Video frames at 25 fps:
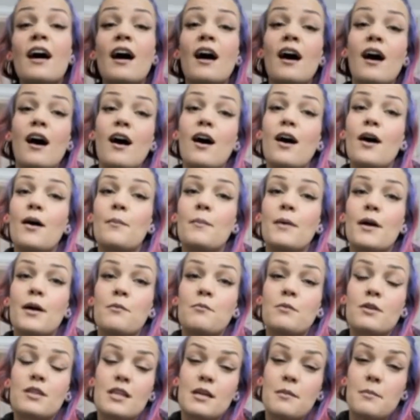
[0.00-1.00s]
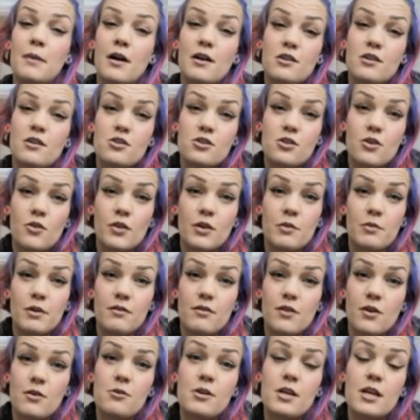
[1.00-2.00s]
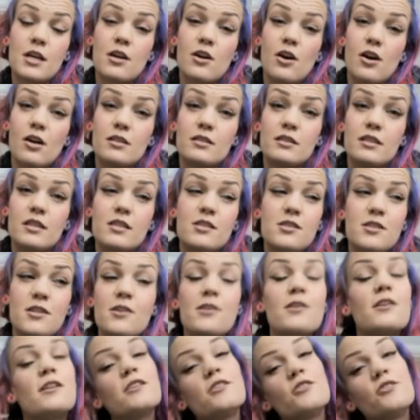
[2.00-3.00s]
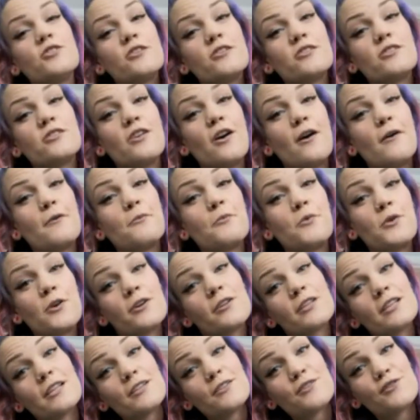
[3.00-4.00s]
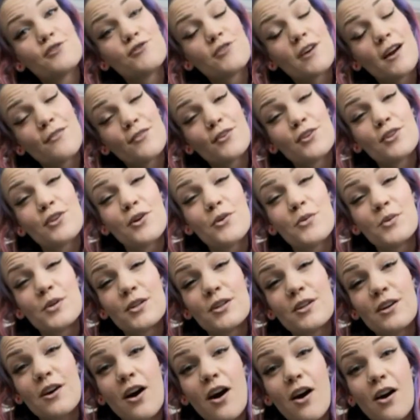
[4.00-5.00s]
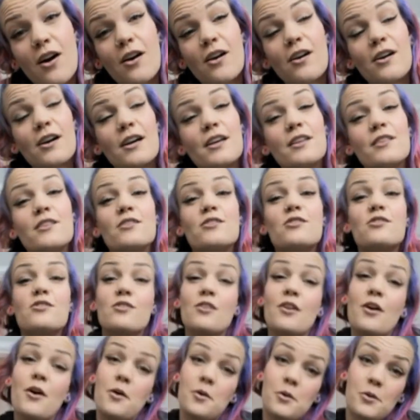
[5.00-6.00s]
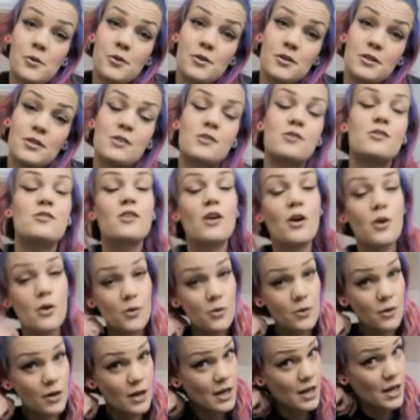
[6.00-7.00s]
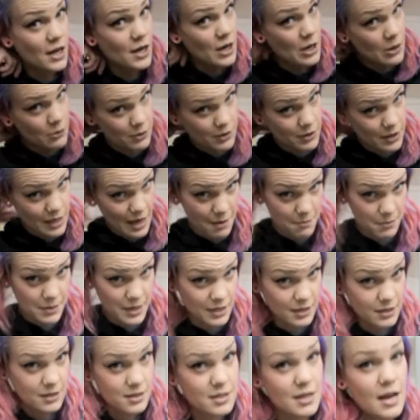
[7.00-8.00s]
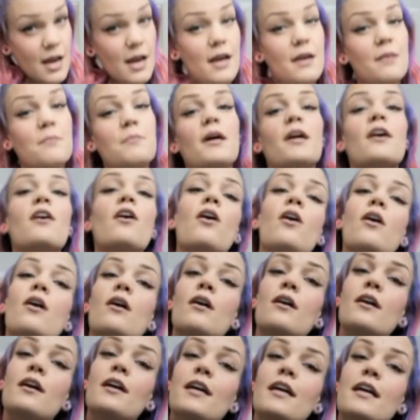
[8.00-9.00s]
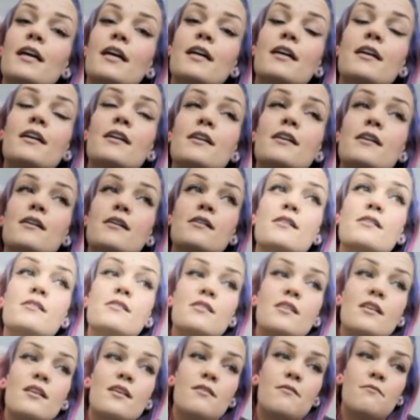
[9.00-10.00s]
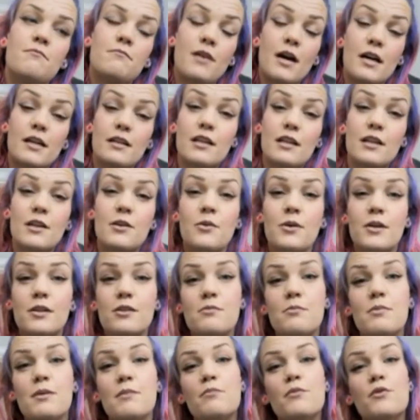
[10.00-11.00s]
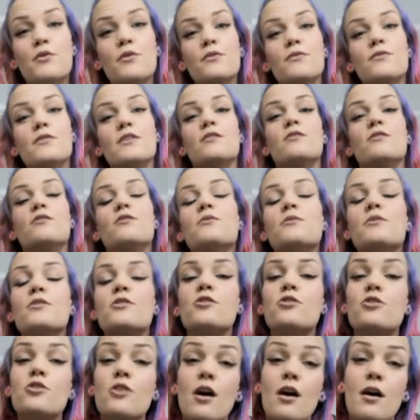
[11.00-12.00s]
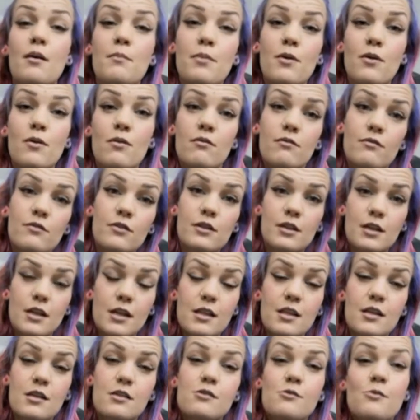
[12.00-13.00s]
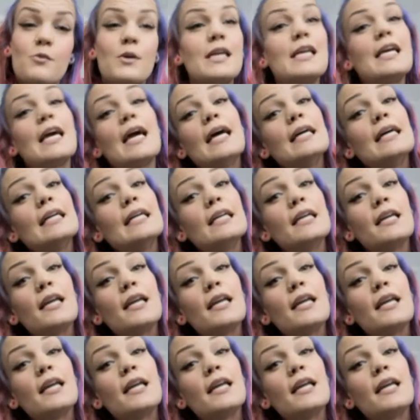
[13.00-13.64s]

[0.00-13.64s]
And with the amount of snow that we've already gotten this year, it is just not worth it to drive a lowered car in the snow. So, with that being said, my car is finally going to be moved into a shop hopefully this weekend,